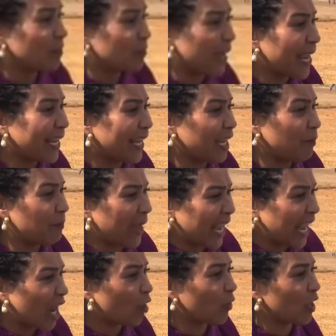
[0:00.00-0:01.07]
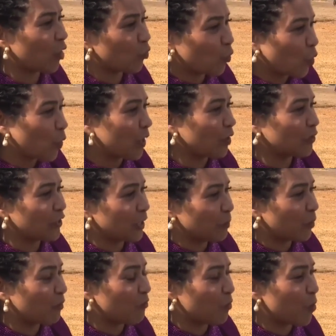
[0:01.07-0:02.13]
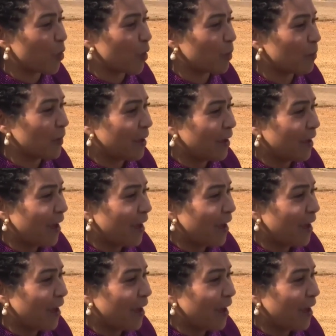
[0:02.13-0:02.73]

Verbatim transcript: in the making, Bay Area royalty perform,